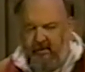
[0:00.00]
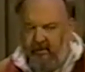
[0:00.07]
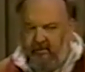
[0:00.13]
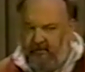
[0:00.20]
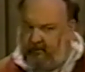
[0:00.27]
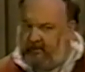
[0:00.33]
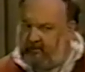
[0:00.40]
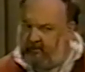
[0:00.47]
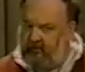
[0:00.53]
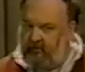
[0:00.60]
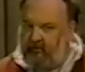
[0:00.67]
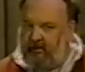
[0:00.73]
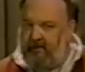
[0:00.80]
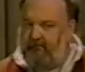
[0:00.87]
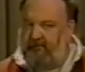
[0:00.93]
There is no
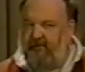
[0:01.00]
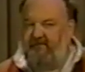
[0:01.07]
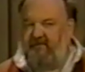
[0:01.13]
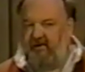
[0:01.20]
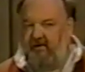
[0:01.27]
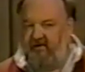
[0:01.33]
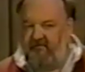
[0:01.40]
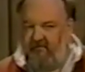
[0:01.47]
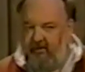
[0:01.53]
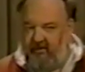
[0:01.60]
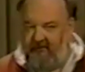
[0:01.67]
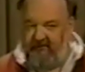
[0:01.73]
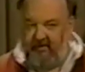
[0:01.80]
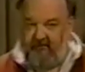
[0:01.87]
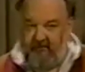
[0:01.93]
one perfect
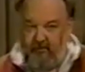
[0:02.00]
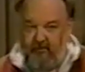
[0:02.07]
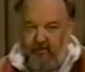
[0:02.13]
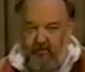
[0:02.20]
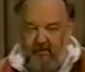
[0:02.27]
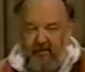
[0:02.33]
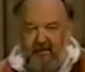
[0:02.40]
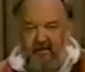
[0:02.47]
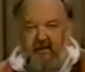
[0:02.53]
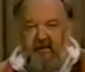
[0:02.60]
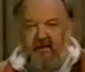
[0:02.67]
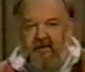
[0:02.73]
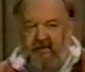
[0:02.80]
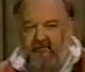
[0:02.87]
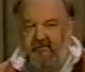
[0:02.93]
airfoil. If there was one
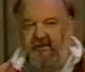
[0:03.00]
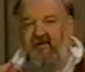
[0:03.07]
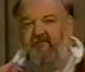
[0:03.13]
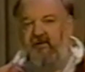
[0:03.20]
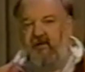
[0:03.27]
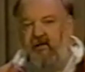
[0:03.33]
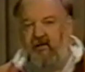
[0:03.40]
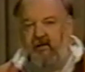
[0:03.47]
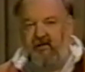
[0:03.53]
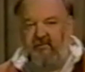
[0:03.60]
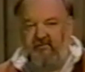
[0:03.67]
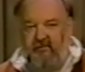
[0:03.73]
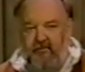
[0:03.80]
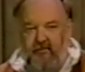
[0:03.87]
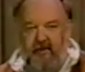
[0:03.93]
that would give you all
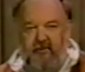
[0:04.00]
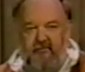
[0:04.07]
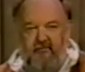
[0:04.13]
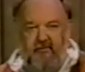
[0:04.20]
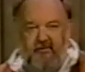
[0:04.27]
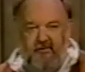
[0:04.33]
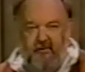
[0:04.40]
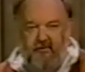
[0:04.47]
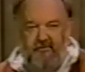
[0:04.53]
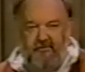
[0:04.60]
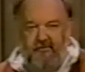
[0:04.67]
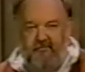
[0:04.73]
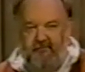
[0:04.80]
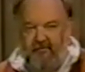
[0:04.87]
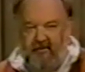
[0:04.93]
of the right results
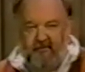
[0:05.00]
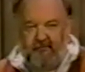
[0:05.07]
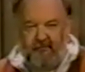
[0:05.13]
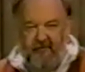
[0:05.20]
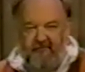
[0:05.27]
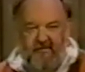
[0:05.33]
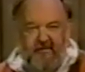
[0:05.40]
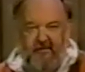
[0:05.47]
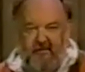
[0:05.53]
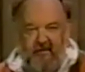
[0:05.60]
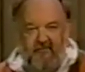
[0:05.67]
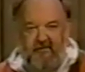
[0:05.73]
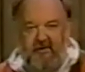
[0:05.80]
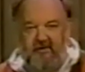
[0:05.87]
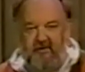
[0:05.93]
and perfect in
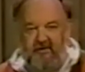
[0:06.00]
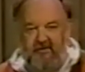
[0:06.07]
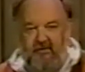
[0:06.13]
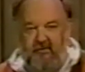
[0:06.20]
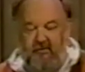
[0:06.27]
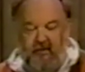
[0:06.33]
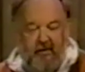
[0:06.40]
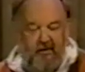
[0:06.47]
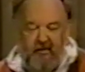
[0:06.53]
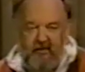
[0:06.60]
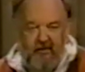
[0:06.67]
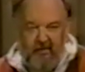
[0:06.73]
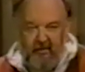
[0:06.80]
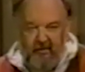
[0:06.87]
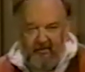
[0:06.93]
every condition you want,
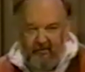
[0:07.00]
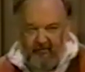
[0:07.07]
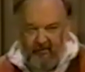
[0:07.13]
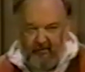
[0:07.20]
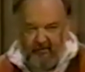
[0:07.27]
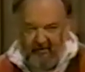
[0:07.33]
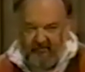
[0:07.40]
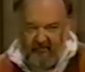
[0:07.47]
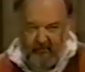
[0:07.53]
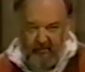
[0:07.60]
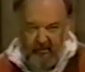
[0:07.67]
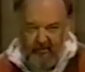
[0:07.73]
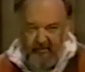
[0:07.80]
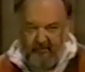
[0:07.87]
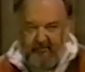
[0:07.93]
then we wouldn't have to
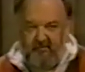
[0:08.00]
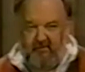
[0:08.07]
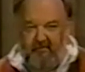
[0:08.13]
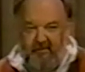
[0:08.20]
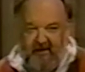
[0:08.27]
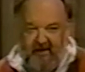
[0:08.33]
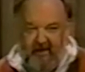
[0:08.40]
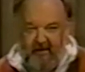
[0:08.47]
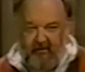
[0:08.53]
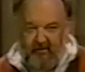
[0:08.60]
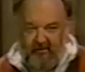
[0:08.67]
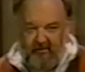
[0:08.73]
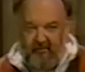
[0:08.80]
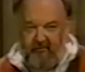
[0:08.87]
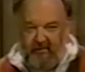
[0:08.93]
worry about the big
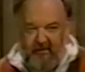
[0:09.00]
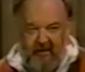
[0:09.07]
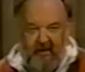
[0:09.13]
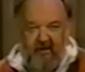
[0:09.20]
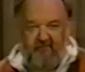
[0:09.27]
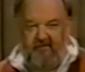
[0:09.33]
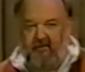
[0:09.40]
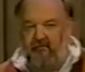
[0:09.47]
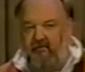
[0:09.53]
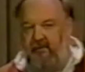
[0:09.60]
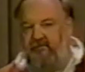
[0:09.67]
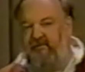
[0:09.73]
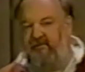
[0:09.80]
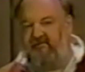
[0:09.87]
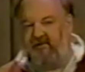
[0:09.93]
catalog. Then we'd have that
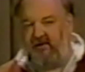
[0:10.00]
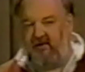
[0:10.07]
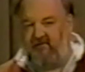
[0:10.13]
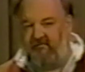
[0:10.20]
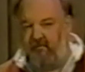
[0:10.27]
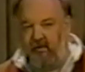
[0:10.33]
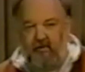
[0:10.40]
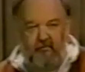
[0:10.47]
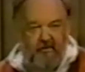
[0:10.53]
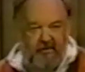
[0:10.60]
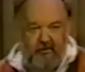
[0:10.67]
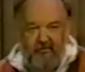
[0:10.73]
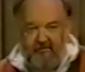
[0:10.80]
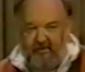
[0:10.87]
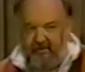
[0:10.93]
one perfect airfoil, we'd
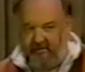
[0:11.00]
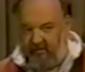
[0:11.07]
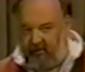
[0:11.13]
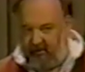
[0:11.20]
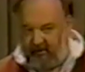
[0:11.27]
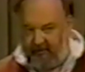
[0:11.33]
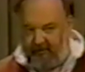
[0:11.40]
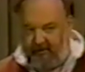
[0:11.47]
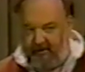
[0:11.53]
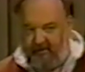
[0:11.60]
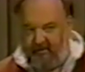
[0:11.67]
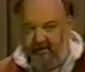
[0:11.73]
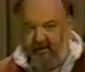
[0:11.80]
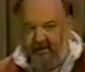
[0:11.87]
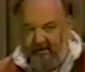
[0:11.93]
use it on all airplanes,
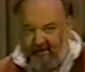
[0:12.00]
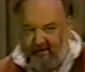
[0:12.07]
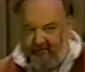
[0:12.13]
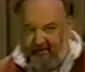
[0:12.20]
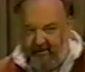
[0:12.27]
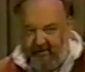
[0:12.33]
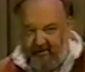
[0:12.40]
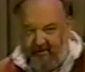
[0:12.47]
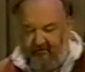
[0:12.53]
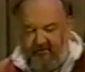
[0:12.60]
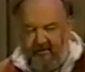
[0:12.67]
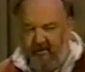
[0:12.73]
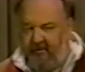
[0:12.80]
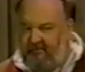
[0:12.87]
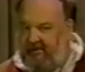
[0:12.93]
and that'd be the end of
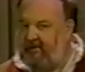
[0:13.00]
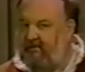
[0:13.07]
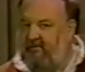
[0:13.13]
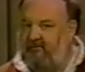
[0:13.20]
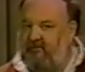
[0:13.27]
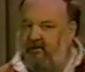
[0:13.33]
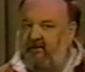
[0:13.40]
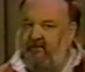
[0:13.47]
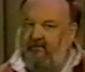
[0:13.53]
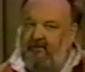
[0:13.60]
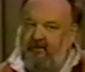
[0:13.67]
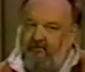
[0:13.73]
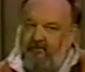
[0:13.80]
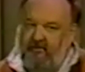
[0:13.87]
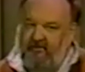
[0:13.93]
it. But that isn't really the way
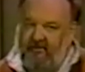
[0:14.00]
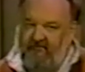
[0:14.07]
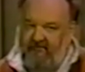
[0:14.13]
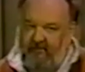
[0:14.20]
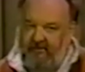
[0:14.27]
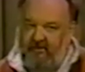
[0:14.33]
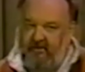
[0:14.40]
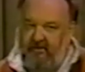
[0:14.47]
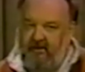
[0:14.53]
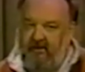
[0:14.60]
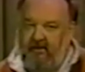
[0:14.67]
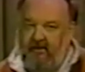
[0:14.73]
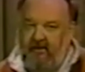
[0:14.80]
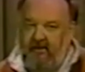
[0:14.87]
it works, unfortunately.